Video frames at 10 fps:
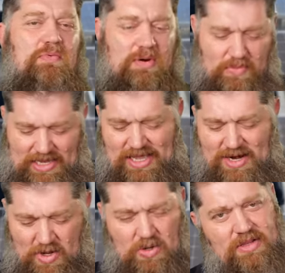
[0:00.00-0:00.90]
When we
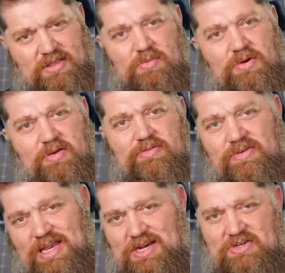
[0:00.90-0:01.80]
cut a hole in the
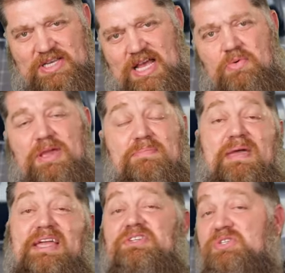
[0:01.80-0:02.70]
roof, here's how we
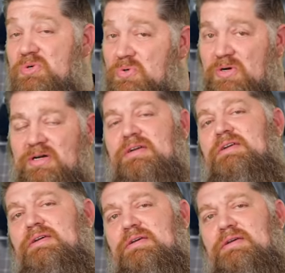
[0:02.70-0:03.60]
make sure
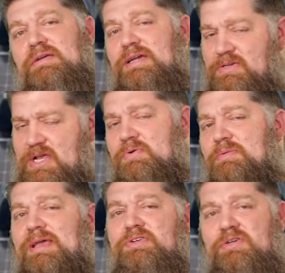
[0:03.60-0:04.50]
Here's how
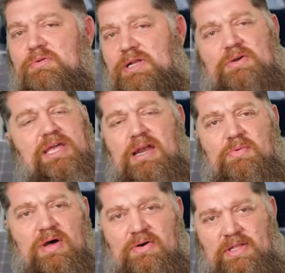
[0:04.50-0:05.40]
we make sure we don't get
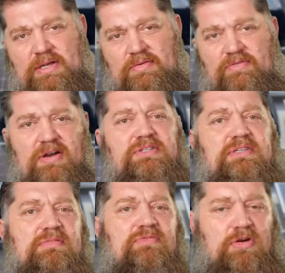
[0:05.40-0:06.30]
any water in there.
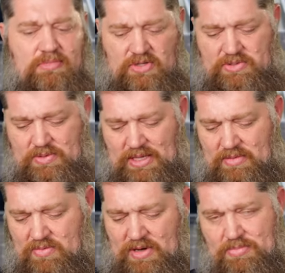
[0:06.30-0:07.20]
First and foremost,
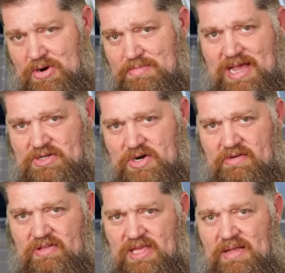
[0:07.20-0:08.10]
we, we pre-measure
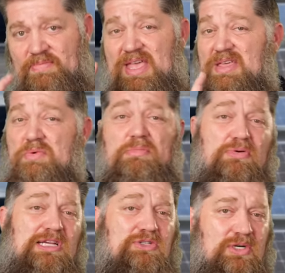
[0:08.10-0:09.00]
everything and then we
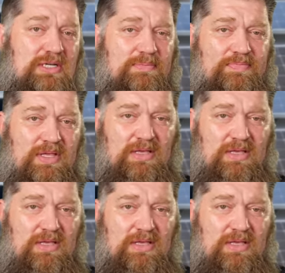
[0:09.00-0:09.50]
pre-drill.